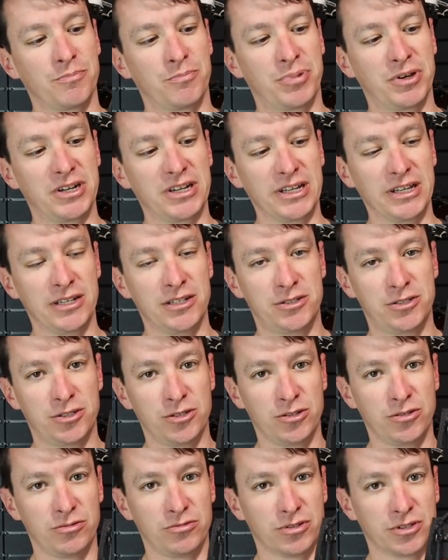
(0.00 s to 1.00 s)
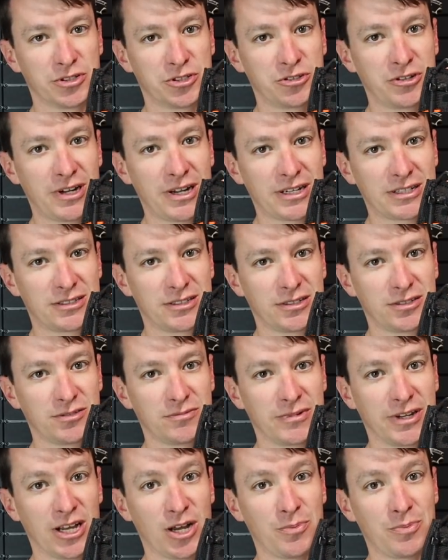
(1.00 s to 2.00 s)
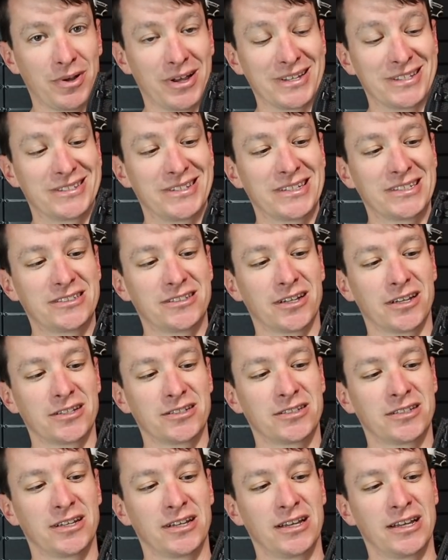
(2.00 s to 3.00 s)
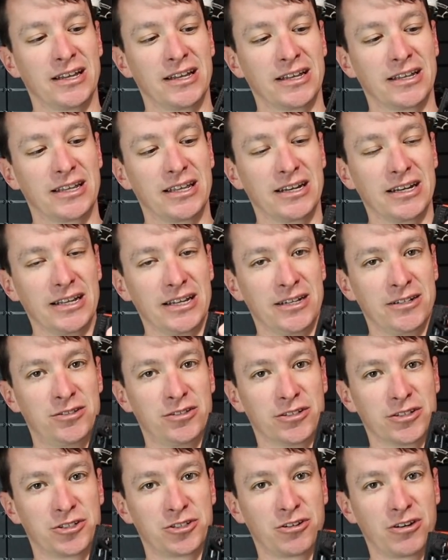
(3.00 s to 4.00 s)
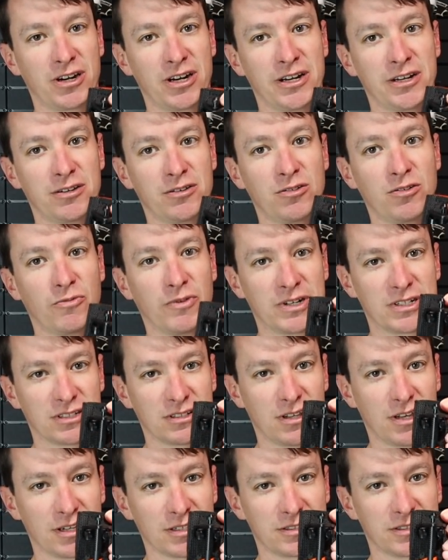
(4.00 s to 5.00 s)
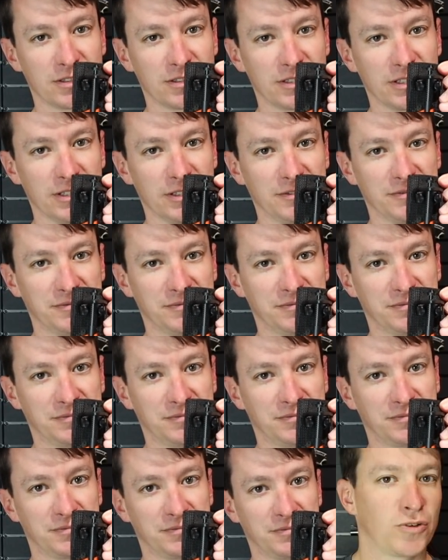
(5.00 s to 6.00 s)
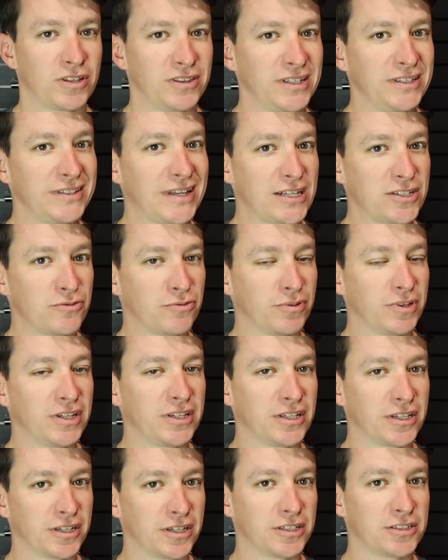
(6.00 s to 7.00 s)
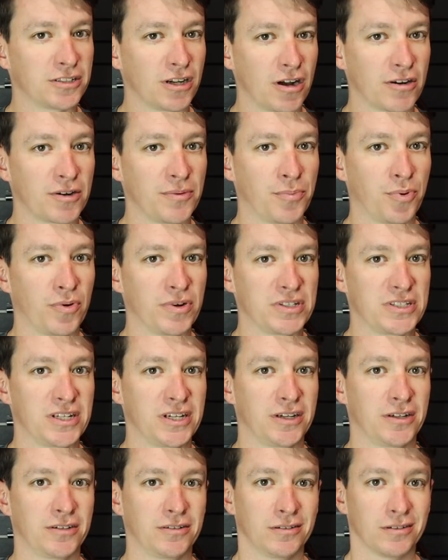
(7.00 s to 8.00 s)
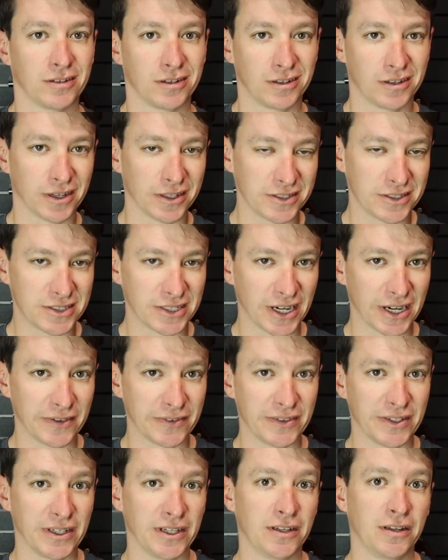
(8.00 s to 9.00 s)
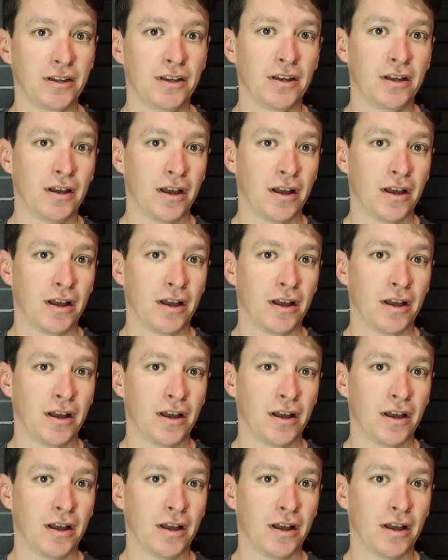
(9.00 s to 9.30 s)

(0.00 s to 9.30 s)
put it into the track system to help assist us get it into the triangle, which locks us in. So I think that's really the good talking points here. Gun safety,